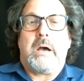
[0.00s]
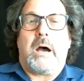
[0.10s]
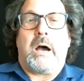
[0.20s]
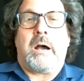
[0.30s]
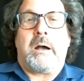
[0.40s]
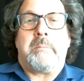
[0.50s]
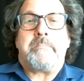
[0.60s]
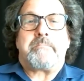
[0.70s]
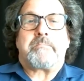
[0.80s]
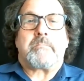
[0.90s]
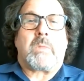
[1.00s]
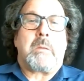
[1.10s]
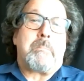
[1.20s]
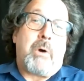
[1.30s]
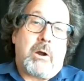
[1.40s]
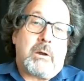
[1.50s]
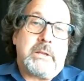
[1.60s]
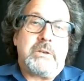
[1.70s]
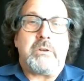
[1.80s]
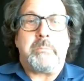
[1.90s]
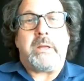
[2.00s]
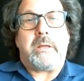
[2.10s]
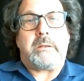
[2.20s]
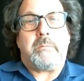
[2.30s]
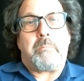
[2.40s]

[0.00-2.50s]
Um, partly due to me and